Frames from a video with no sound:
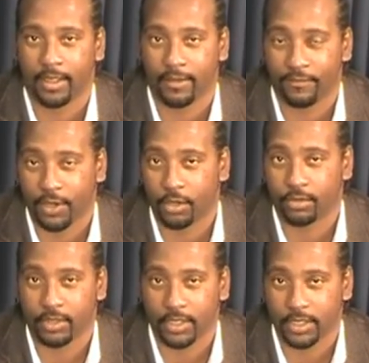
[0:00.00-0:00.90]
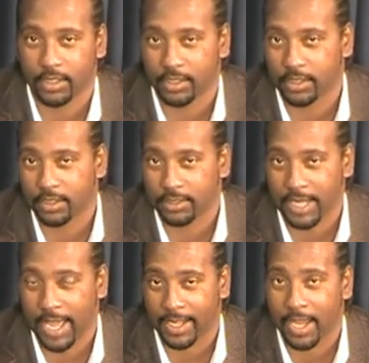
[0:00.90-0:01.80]

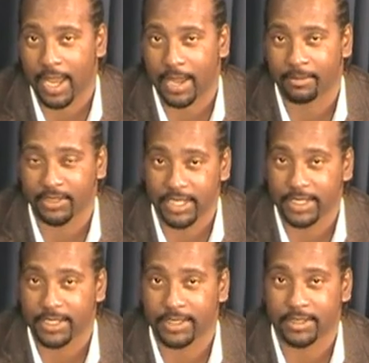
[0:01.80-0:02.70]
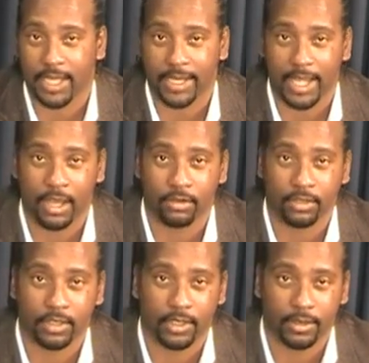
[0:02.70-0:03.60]
vote.com. Check that site out.
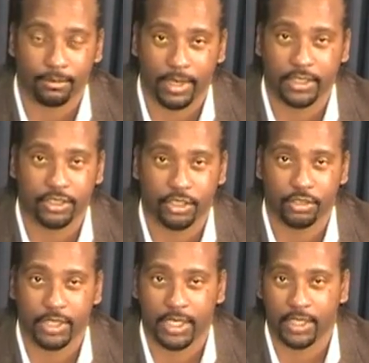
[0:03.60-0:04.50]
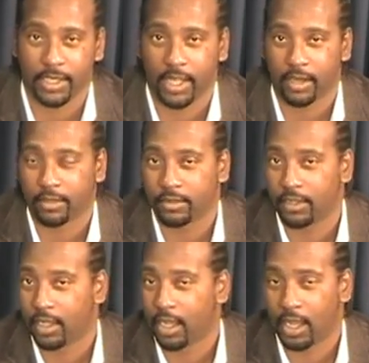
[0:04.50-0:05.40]
Make sure you get in there.
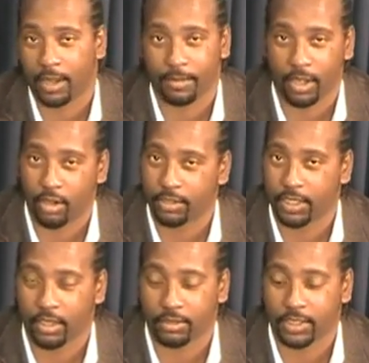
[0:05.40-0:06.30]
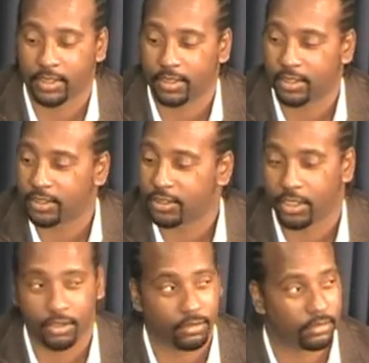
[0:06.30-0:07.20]
But hold it.
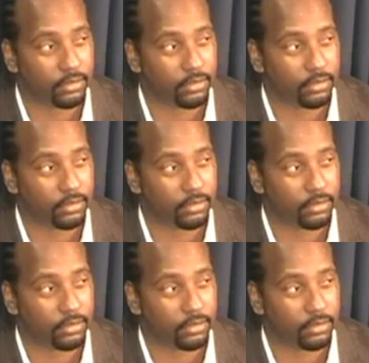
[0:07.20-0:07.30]
So,